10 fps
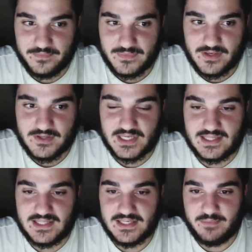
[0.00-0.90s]
Because like,
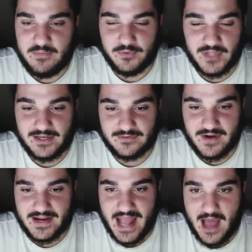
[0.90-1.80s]
I think people
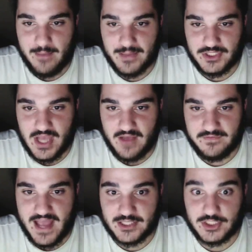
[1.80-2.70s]
underrate how much you have
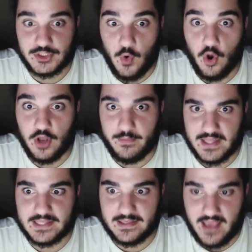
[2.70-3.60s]
to actually talk
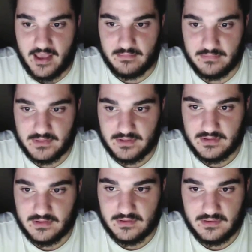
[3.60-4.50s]
about the game.
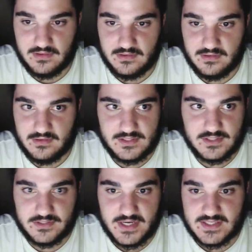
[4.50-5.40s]
It's
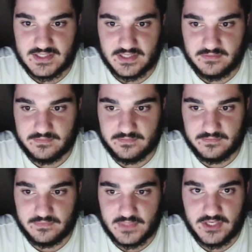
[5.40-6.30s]
crazy.
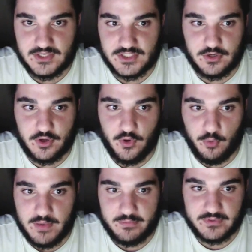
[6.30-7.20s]
Like, you just got to call
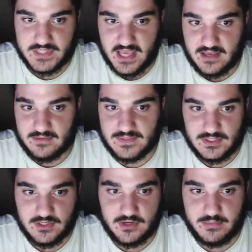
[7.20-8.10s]
people's names
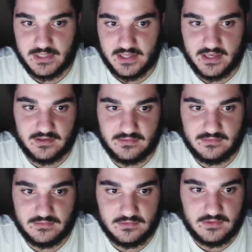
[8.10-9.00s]
and you got to be like,
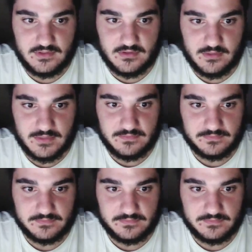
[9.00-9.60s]
you know what I mean?